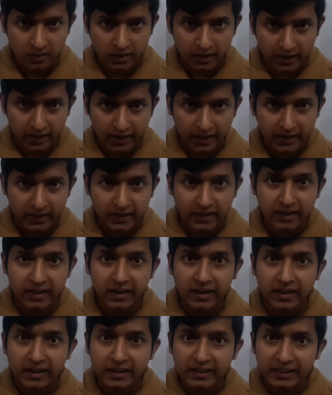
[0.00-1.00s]
and
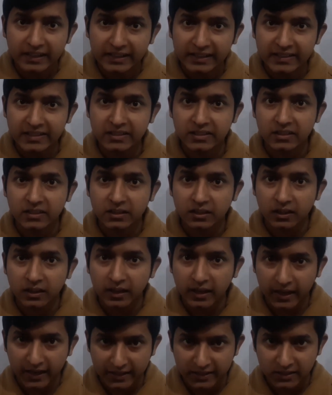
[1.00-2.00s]
each
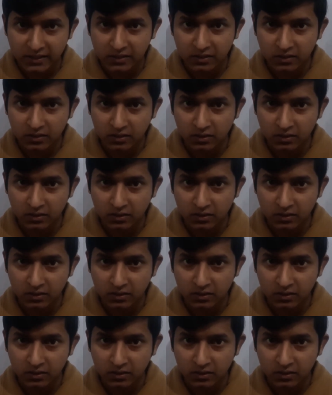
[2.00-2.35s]
edge